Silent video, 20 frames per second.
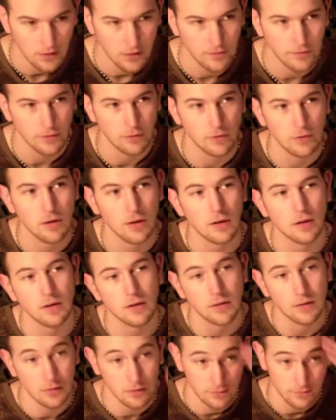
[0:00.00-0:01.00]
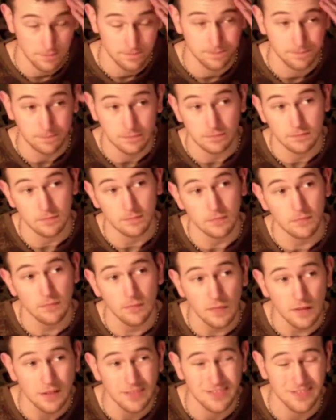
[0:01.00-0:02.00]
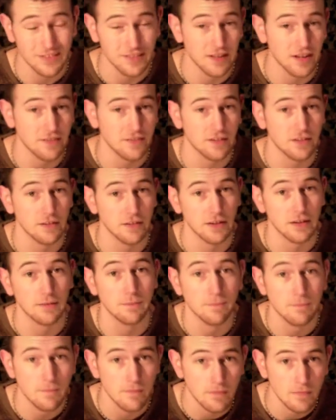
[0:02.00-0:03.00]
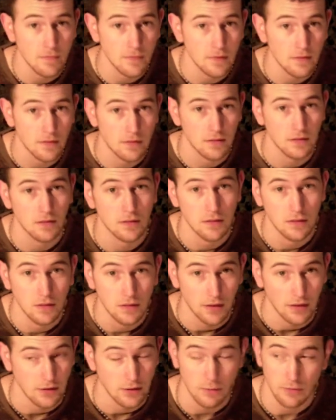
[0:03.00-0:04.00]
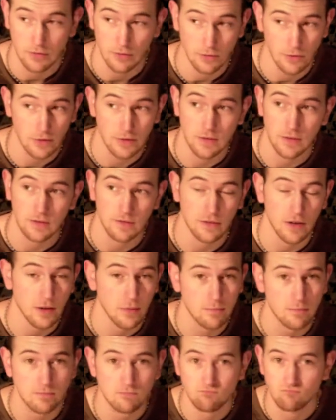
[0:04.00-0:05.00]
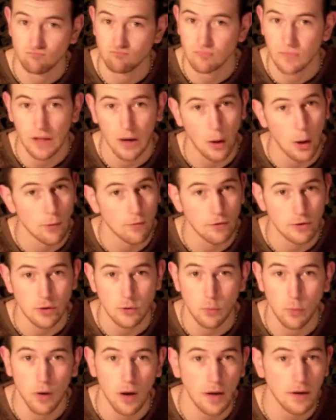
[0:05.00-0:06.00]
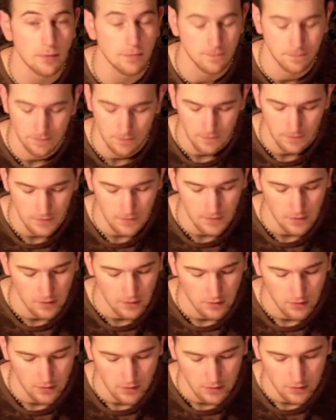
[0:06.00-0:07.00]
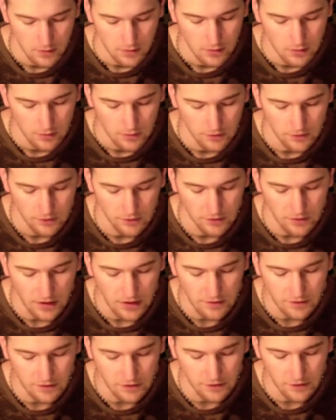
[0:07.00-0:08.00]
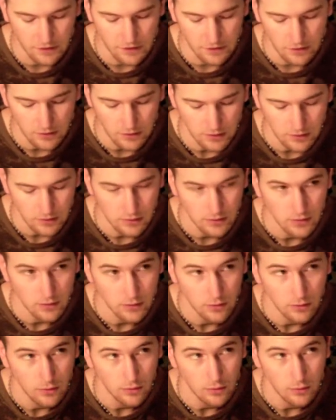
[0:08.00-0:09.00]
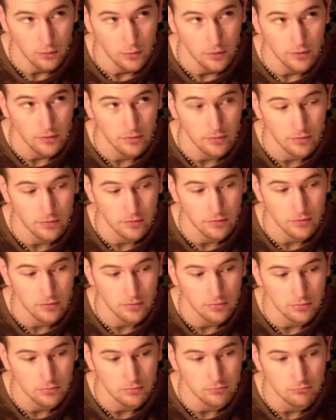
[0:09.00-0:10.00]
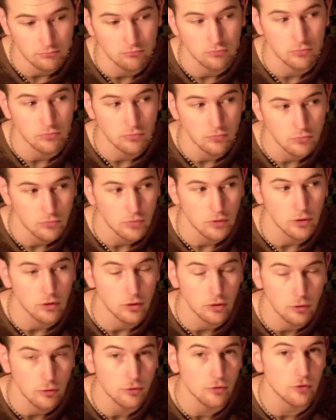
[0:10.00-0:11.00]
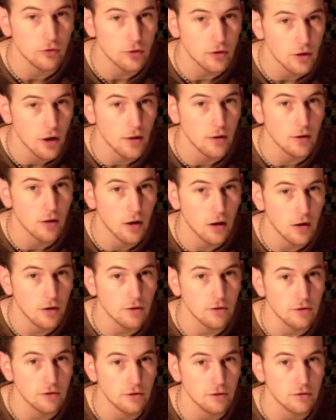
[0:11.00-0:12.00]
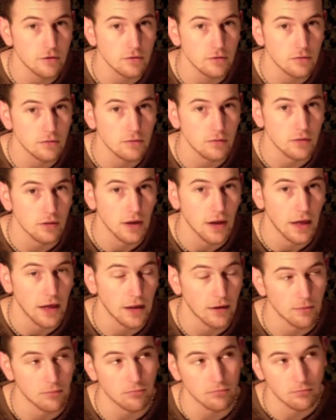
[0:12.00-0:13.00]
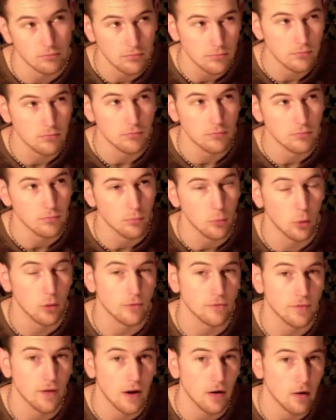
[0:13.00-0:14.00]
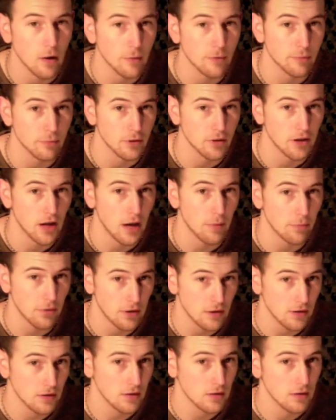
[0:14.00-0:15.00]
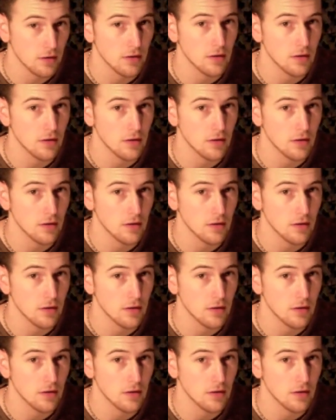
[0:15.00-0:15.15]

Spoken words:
If you look statistically, and you can look this up however you want, states with looser gun laws and more firearms per capita